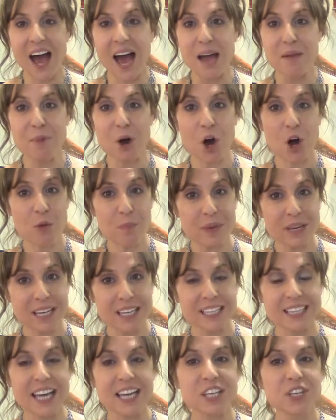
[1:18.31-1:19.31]
I'm
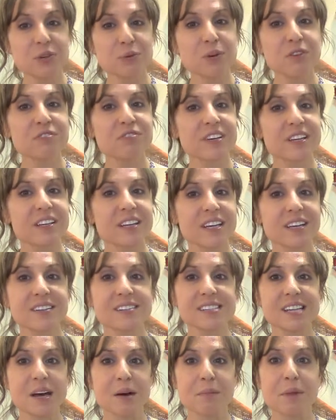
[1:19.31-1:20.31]
hoping that you were feeling
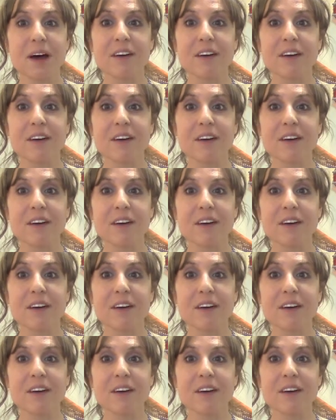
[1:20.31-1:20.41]
some